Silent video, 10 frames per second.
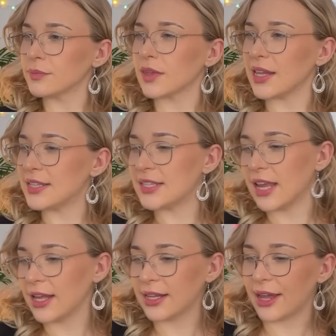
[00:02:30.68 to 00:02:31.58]
the
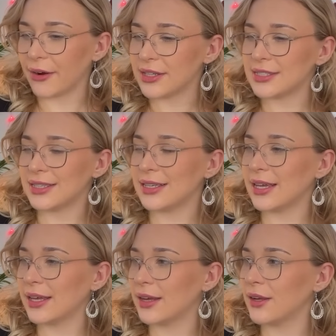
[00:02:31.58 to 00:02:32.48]
same clarity
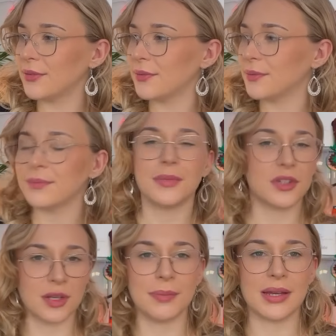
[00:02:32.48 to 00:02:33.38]
here,
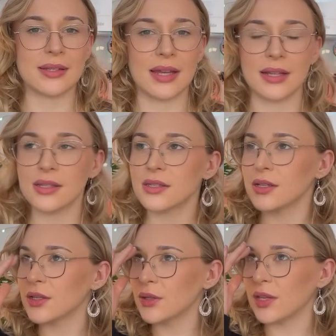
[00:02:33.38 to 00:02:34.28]
which can make sense to
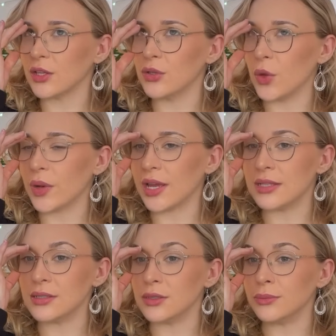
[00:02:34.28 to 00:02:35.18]
you, like you know what it
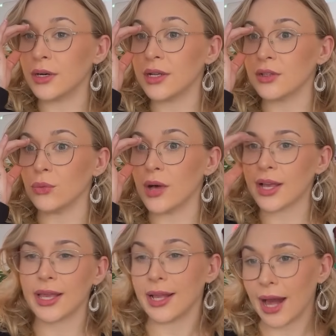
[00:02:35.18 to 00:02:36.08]
is that you want and you're
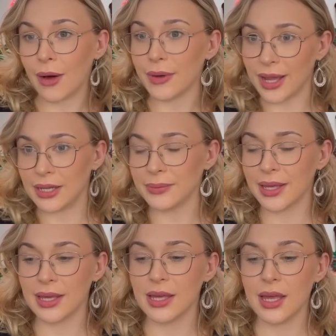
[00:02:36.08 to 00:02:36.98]
working it out
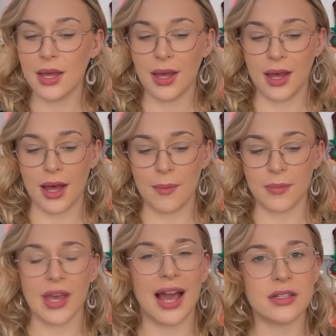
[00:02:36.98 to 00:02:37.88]
anyway.
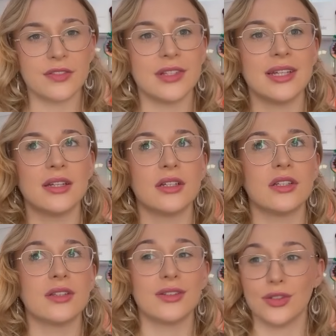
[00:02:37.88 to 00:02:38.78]
Be actively,
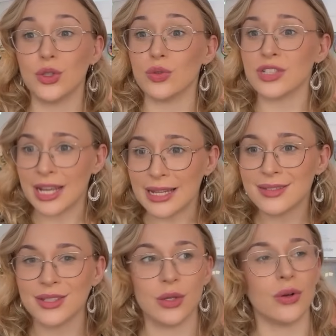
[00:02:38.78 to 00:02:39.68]
you know,
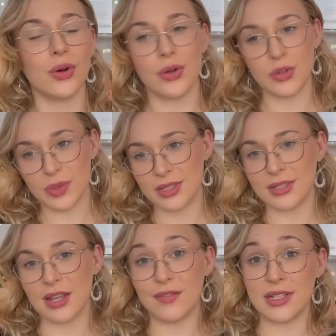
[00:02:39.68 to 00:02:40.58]
chasing your goals, which
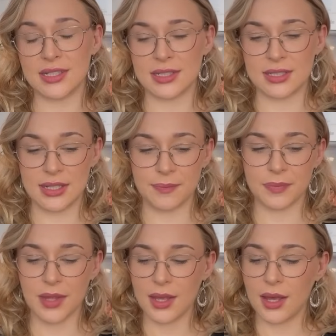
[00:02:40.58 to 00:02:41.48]
is lovely to see.
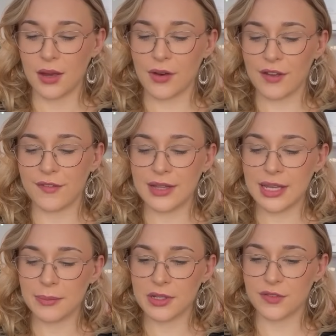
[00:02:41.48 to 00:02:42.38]
All right, for
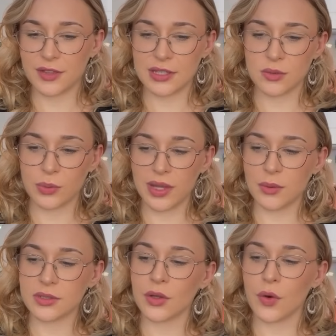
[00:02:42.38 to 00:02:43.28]
Libras for this week,
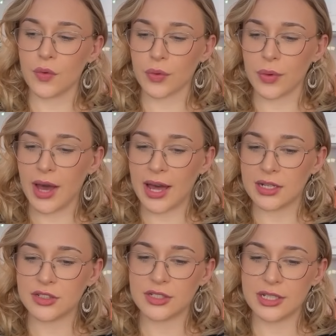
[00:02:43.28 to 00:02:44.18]
what's the overall
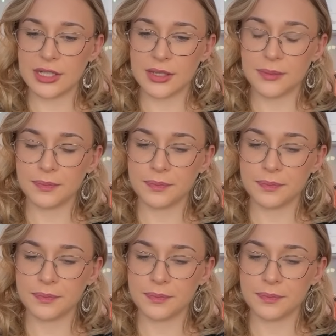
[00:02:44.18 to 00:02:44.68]
energy?